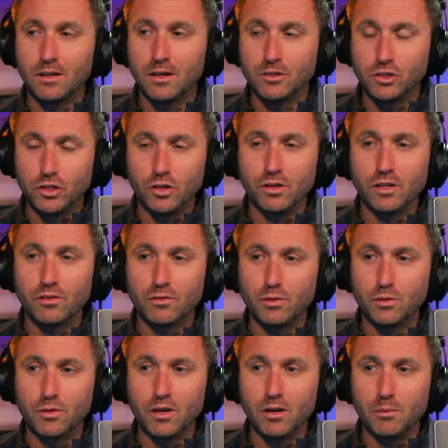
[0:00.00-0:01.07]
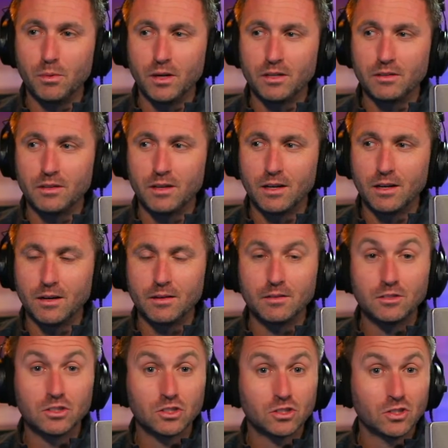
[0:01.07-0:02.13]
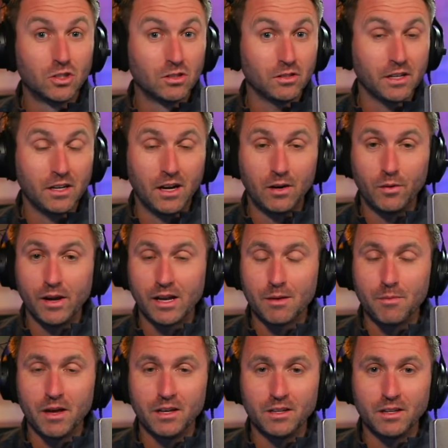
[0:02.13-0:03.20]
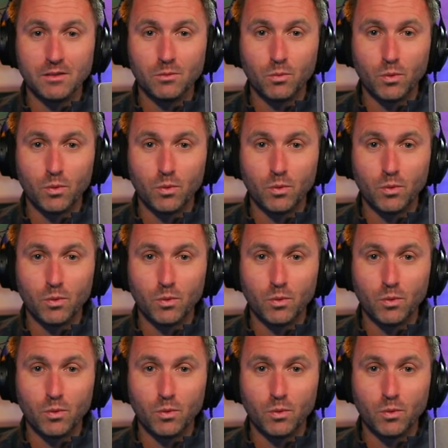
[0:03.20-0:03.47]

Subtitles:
journey through there, but certainly not recommended